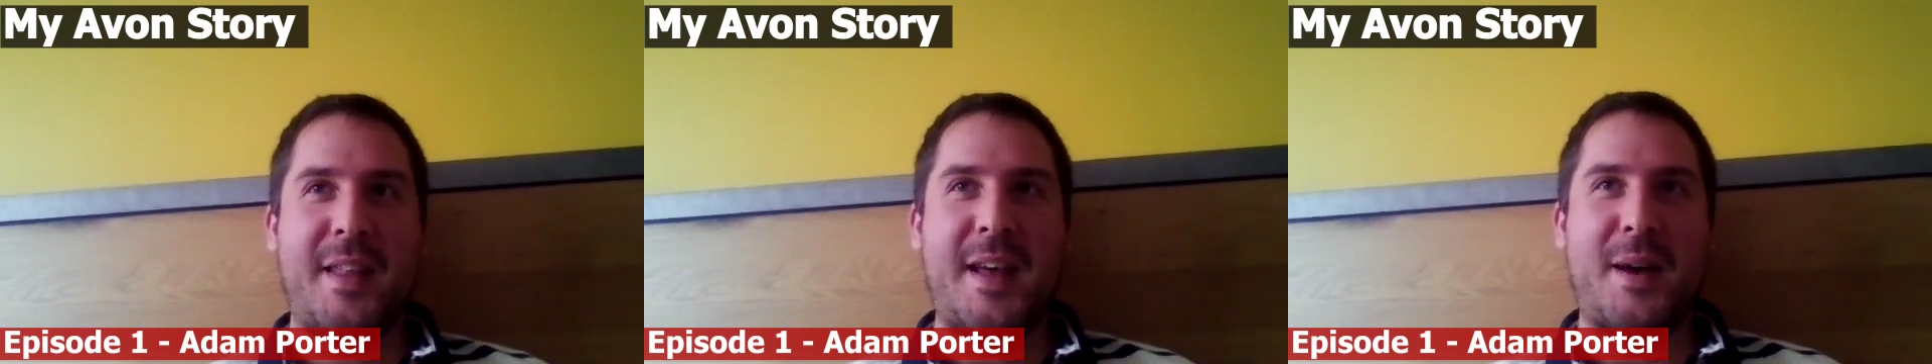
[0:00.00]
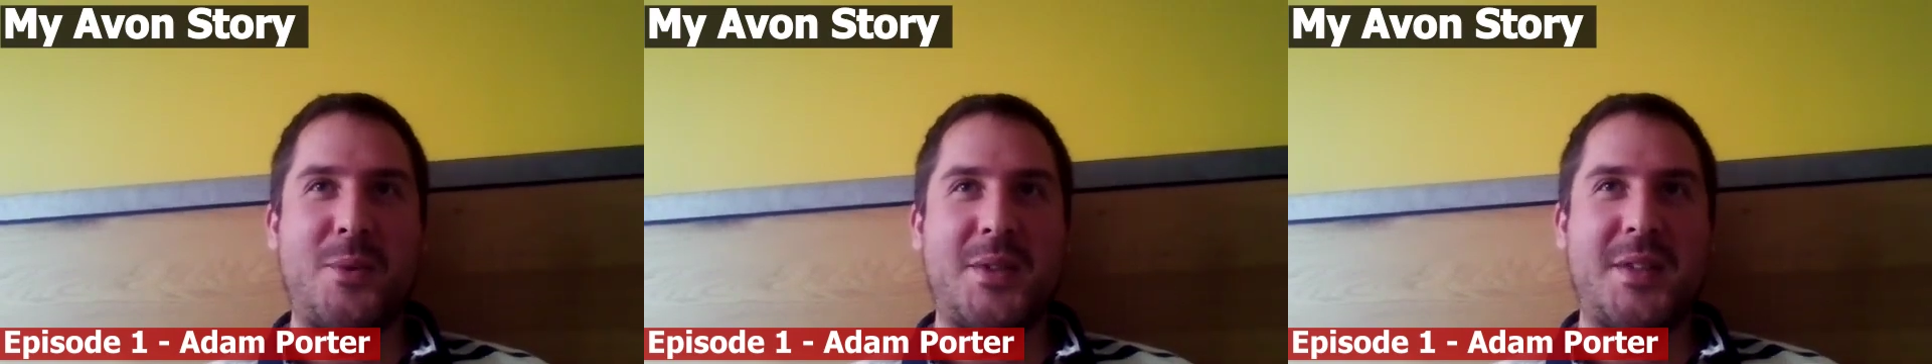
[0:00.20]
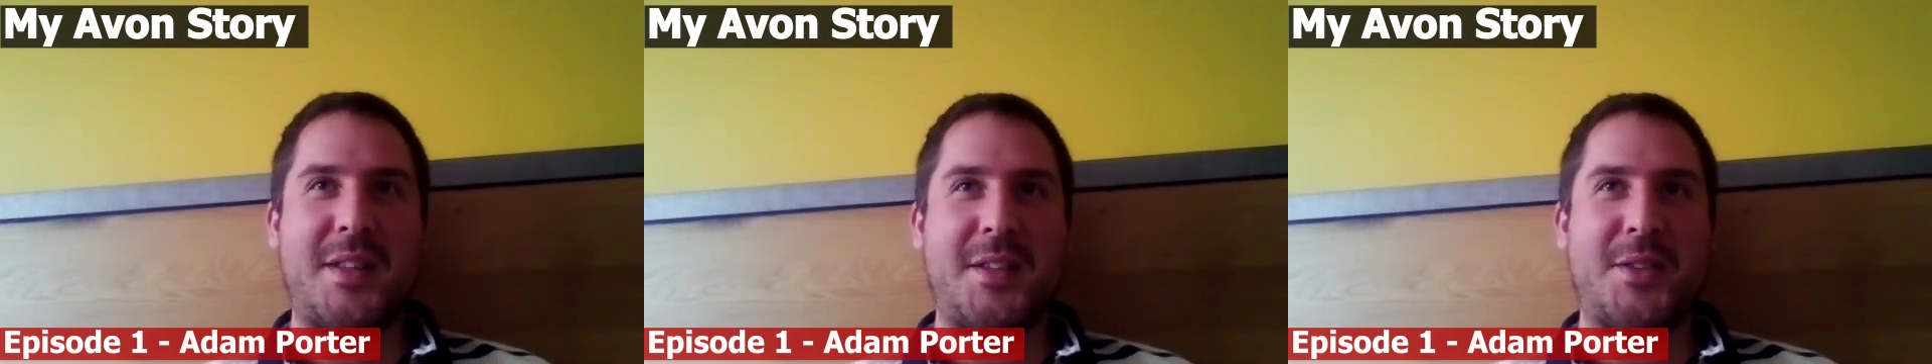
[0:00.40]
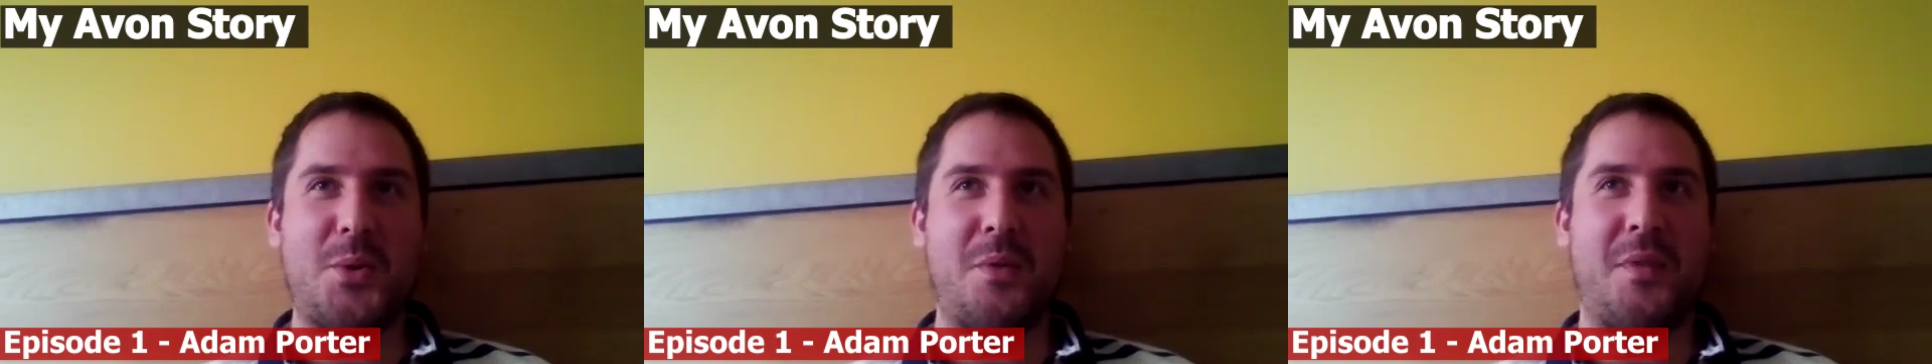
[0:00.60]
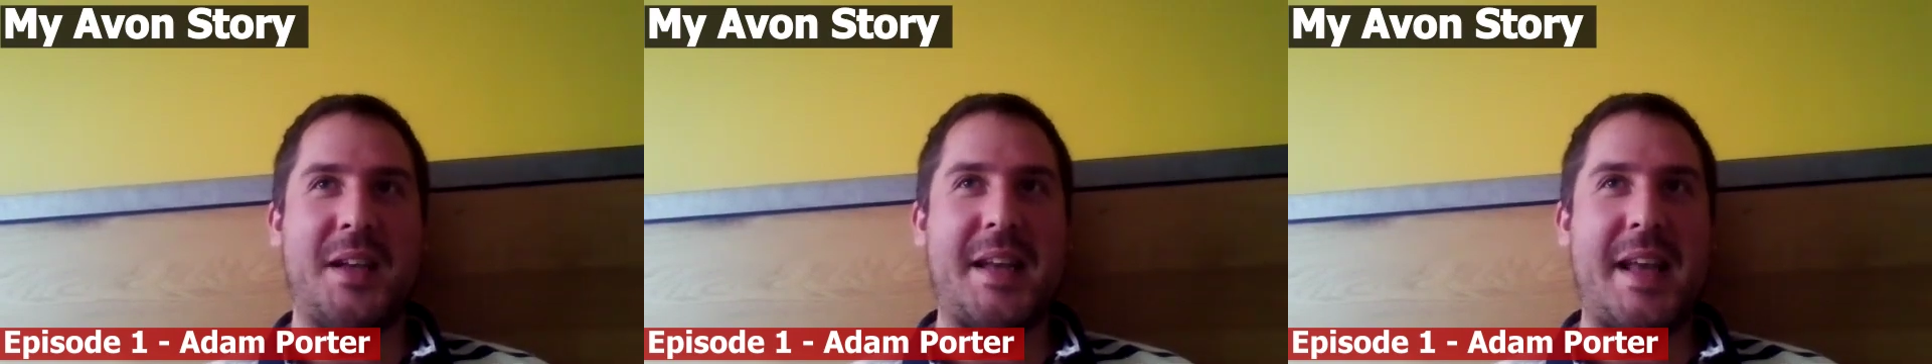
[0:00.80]
that was the
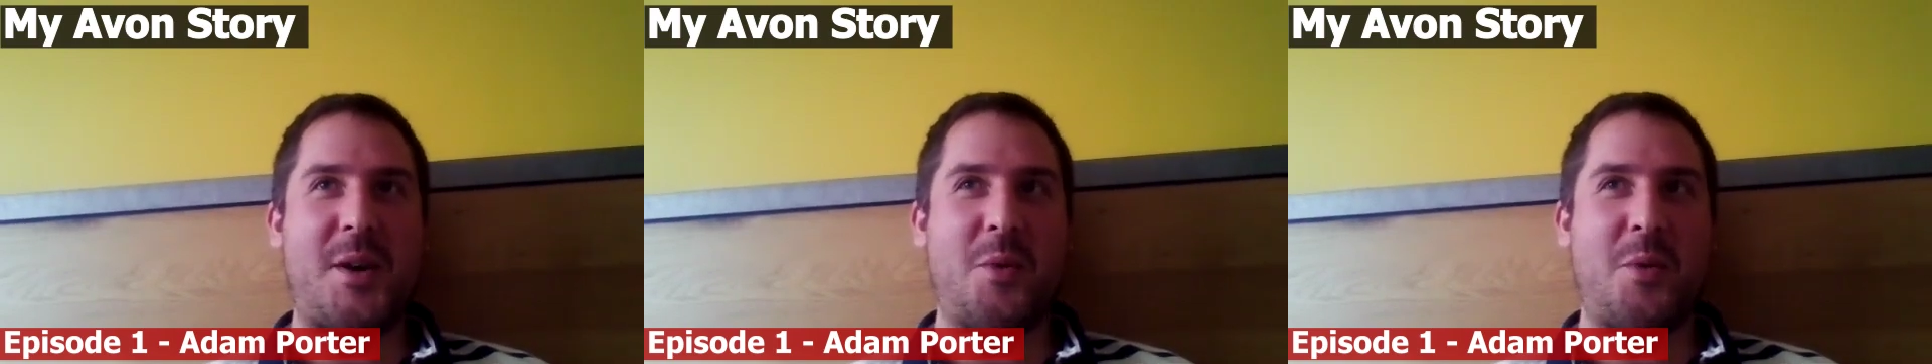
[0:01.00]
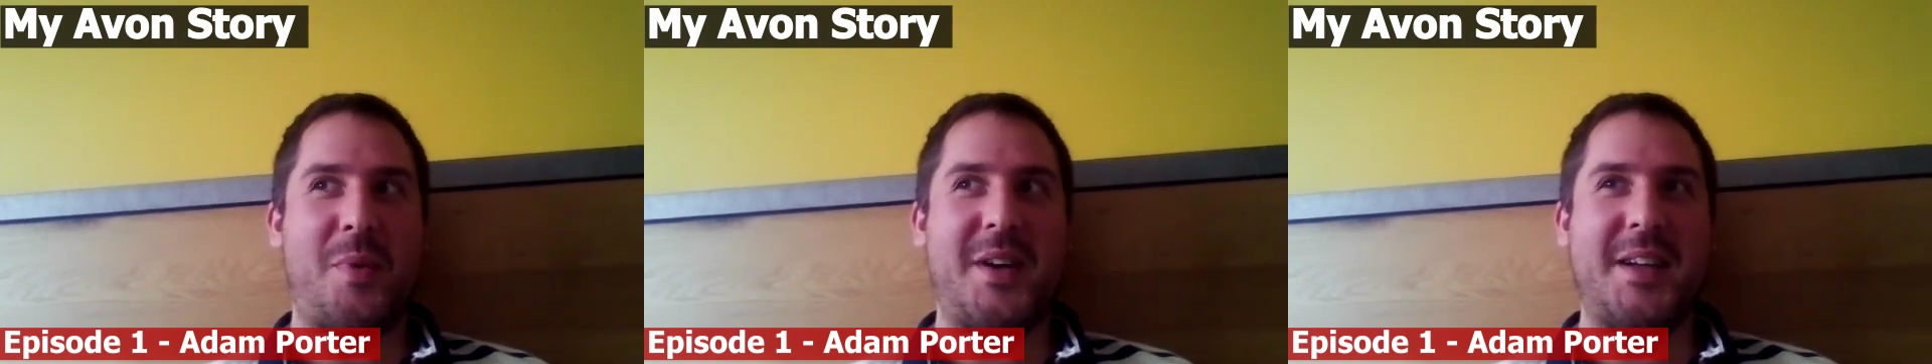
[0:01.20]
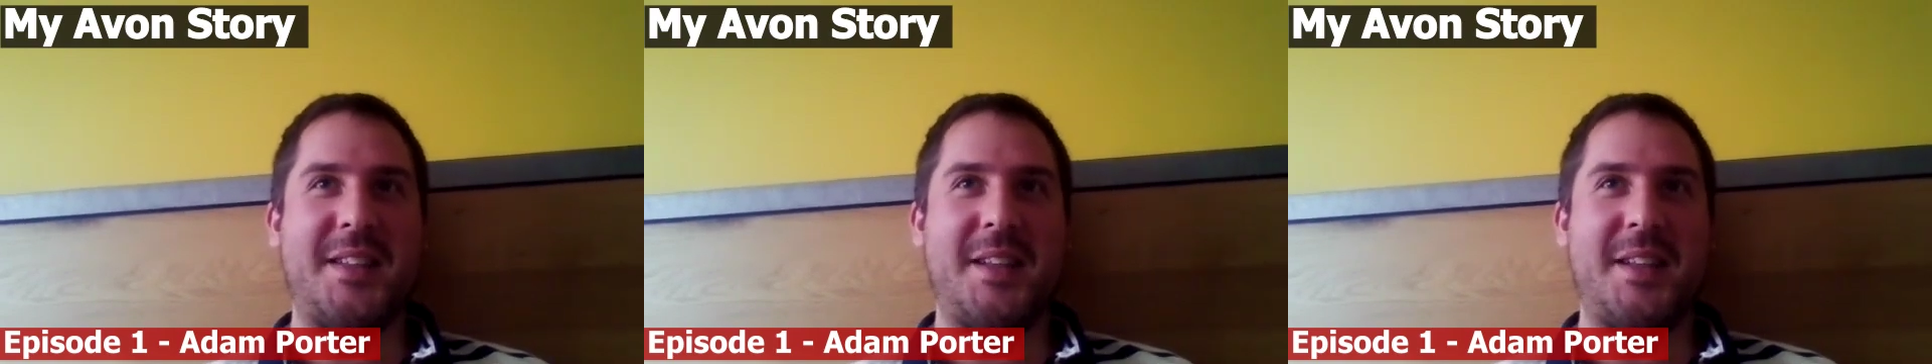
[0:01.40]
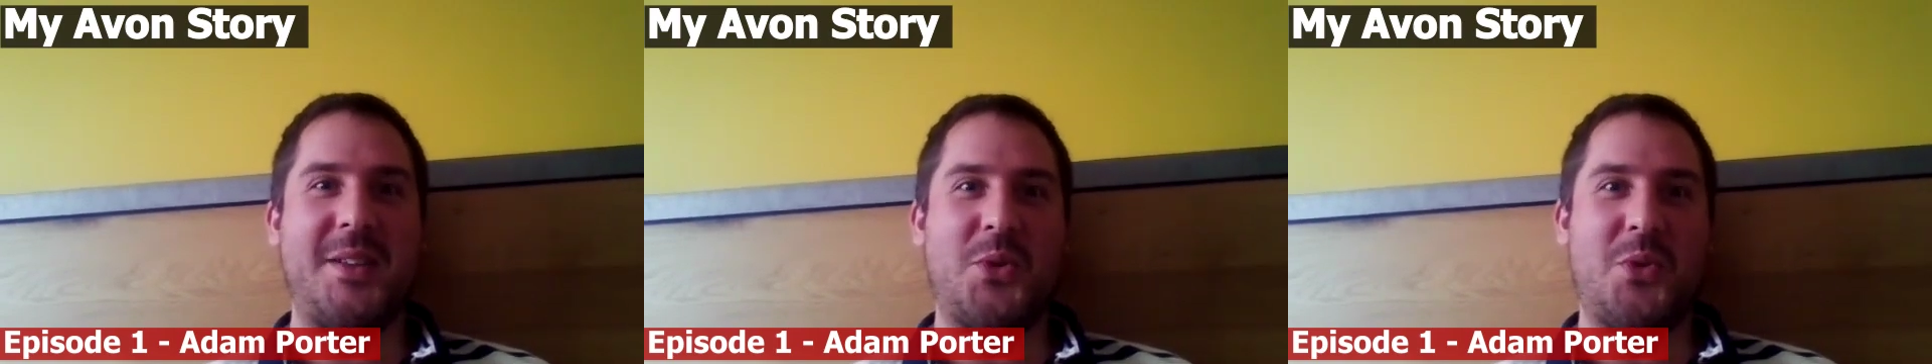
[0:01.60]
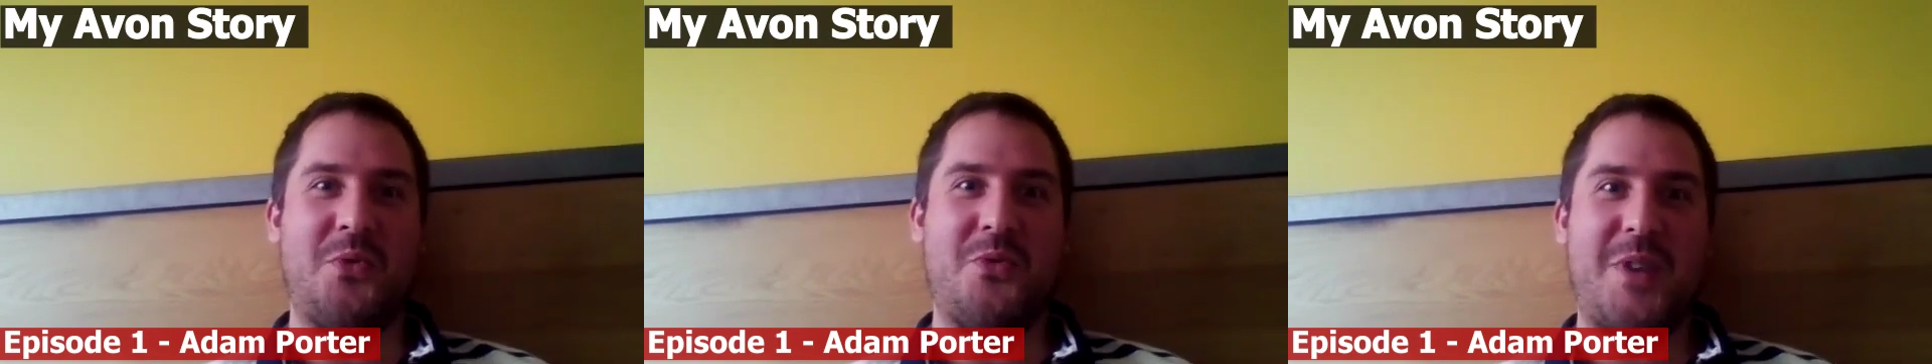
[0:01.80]
sort of the nail biting
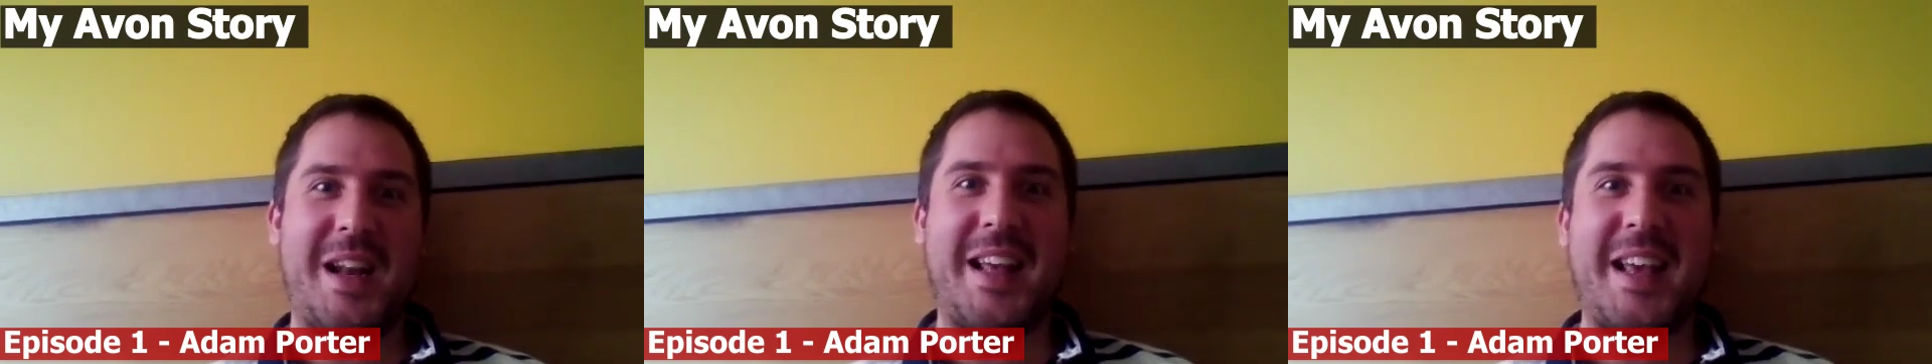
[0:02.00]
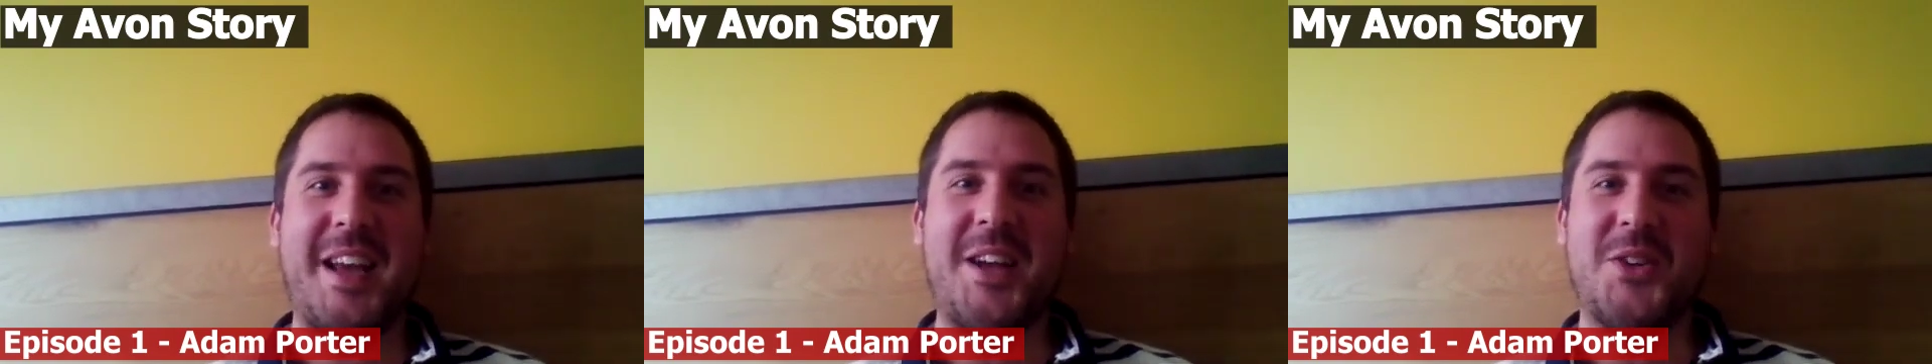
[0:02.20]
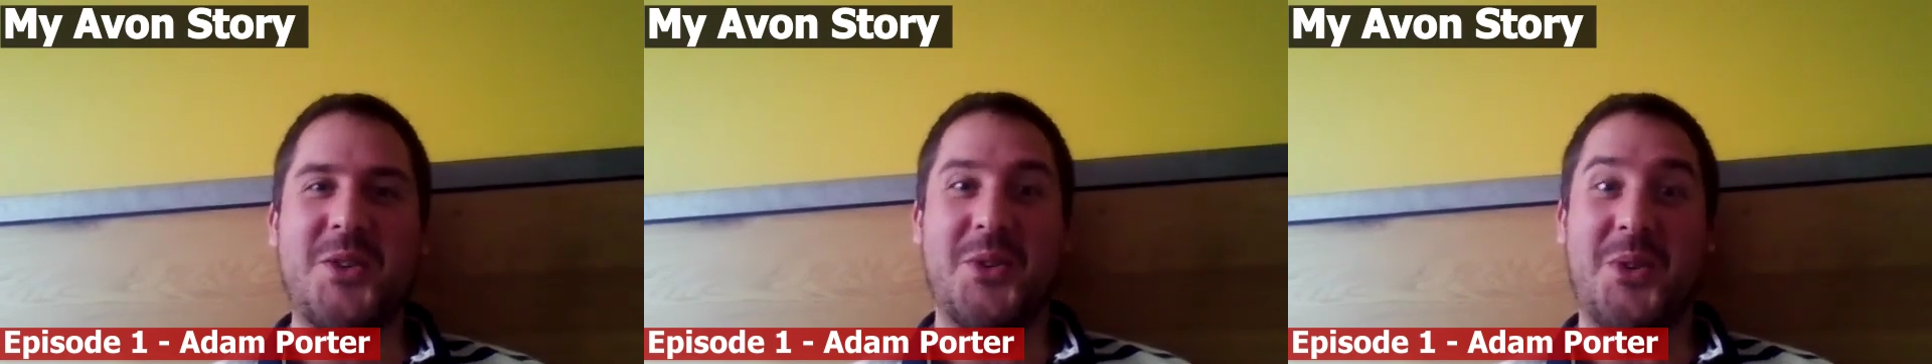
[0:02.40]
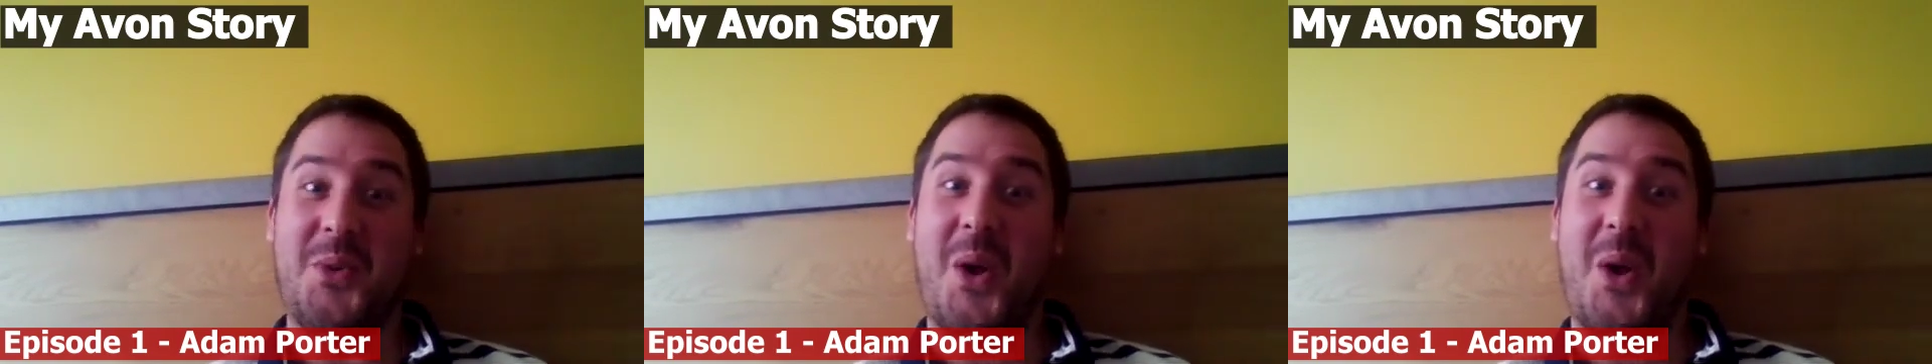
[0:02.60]
sort of relegation.